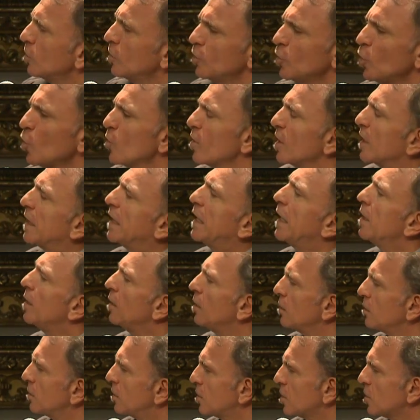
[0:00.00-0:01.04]
the
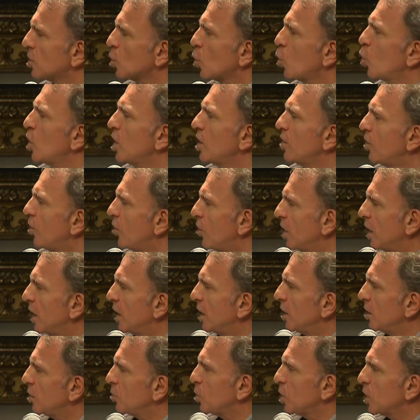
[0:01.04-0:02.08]
guilt we
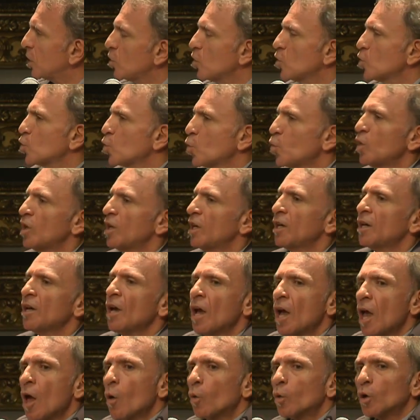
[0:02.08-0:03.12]
feel because when
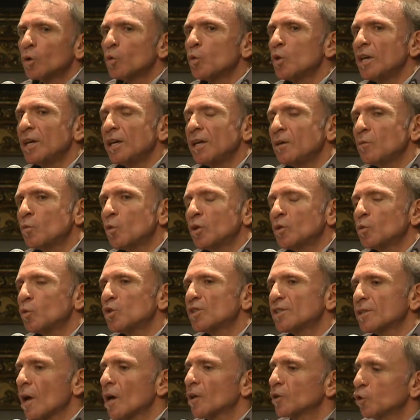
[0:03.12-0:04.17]
we
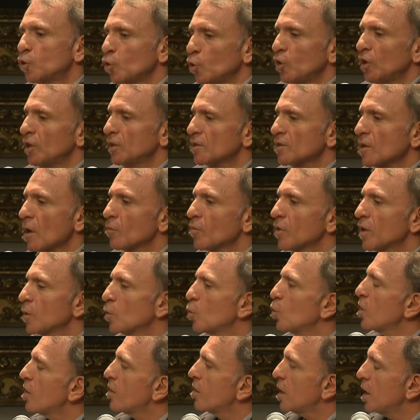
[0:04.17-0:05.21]
start doing something,
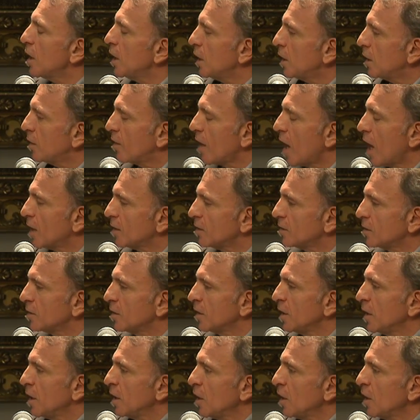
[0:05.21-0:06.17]
we think that